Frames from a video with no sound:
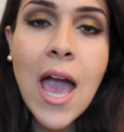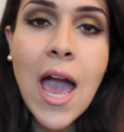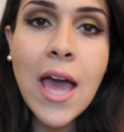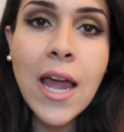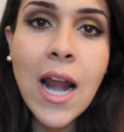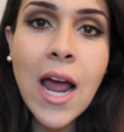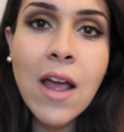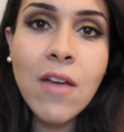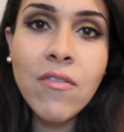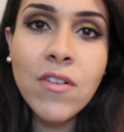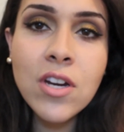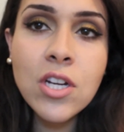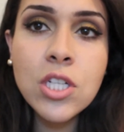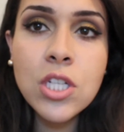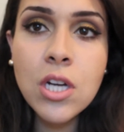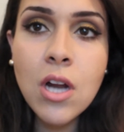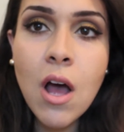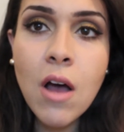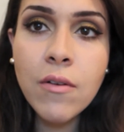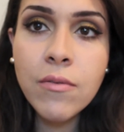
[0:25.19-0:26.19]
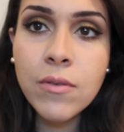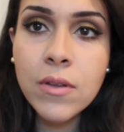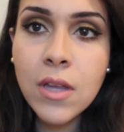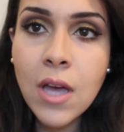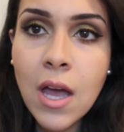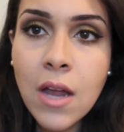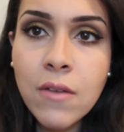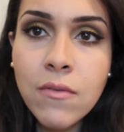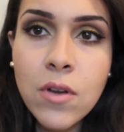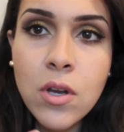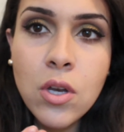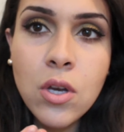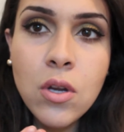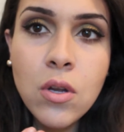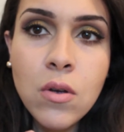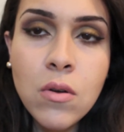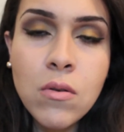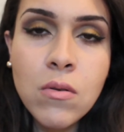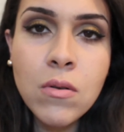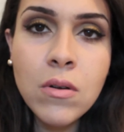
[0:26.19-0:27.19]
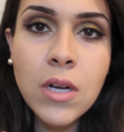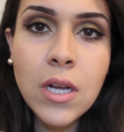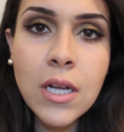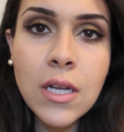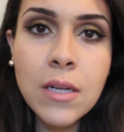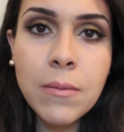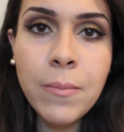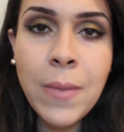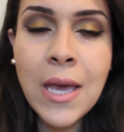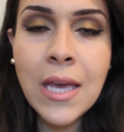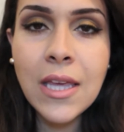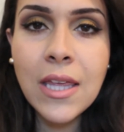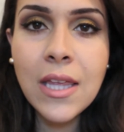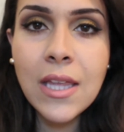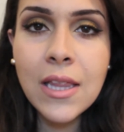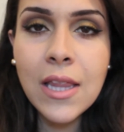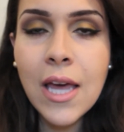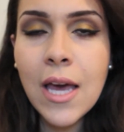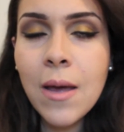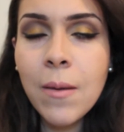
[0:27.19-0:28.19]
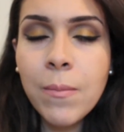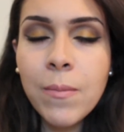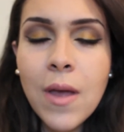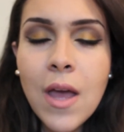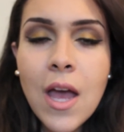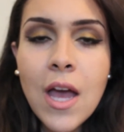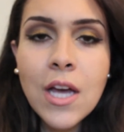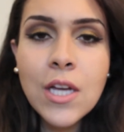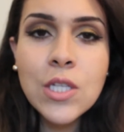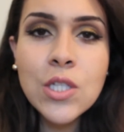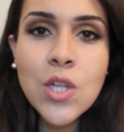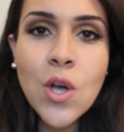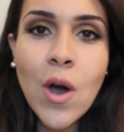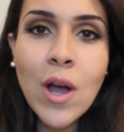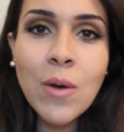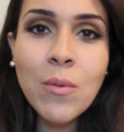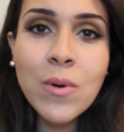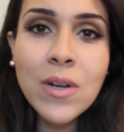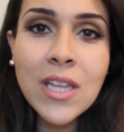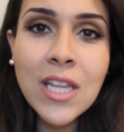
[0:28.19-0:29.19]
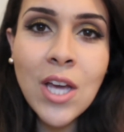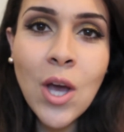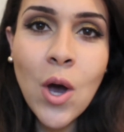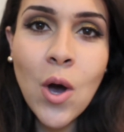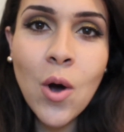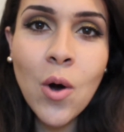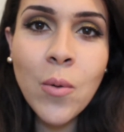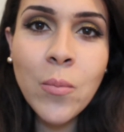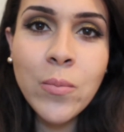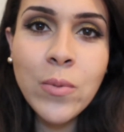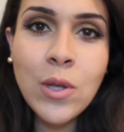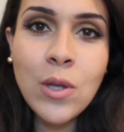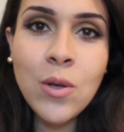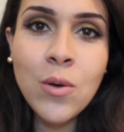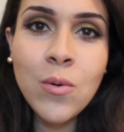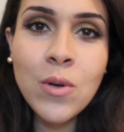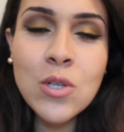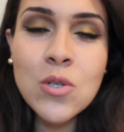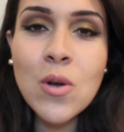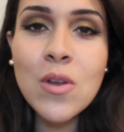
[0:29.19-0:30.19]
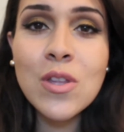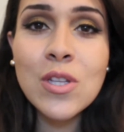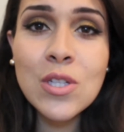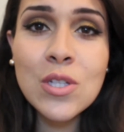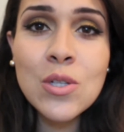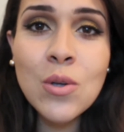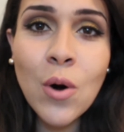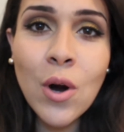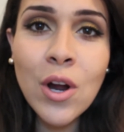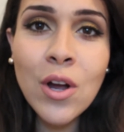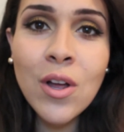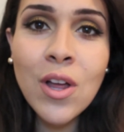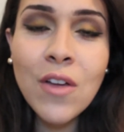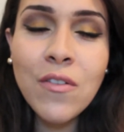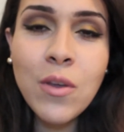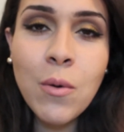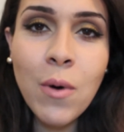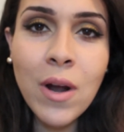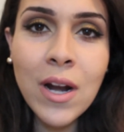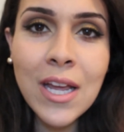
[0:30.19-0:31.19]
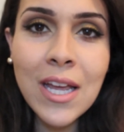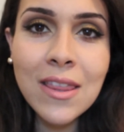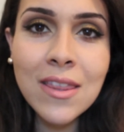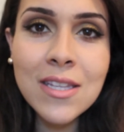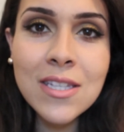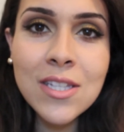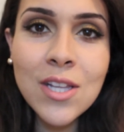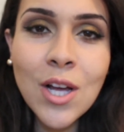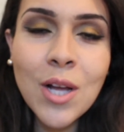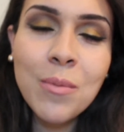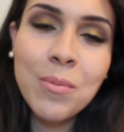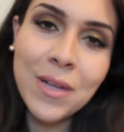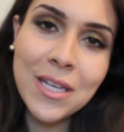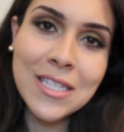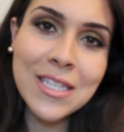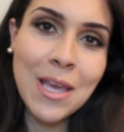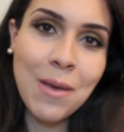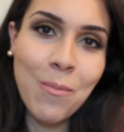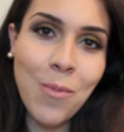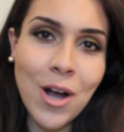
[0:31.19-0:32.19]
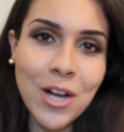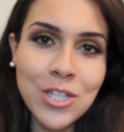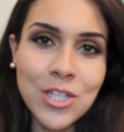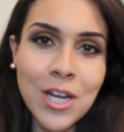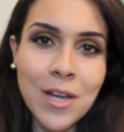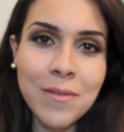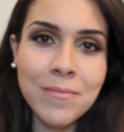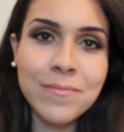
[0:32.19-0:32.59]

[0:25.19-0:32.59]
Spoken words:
And I finished it off with kind of a nude pinky lip. So I really hope you enjoyed this tutorial. If you want to get this look, please keep watching.